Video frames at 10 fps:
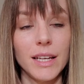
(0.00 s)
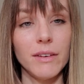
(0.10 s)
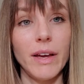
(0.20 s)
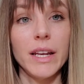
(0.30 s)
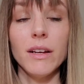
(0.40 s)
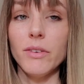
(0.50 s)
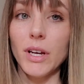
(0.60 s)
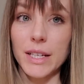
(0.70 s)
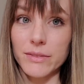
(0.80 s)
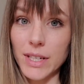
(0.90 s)
If any of you
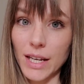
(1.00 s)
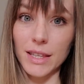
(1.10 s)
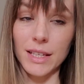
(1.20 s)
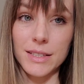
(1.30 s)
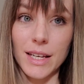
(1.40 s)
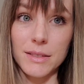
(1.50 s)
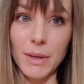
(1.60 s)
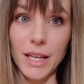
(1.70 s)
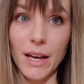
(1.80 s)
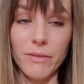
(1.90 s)
guys have taken the assessment
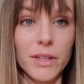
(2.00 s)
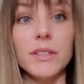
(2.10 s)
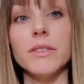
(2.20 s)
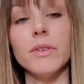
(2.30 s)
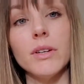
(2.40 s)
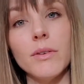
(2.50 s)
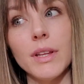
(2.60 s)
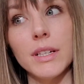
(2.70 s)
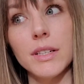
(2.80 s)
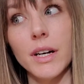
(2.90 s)
yet, for those of you
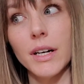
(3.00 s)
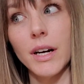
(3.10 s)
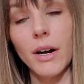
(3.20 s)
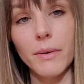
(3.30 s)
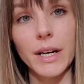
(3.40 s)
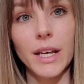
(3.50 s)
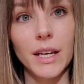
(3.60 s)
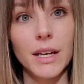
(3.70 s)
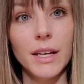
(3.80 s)
that are already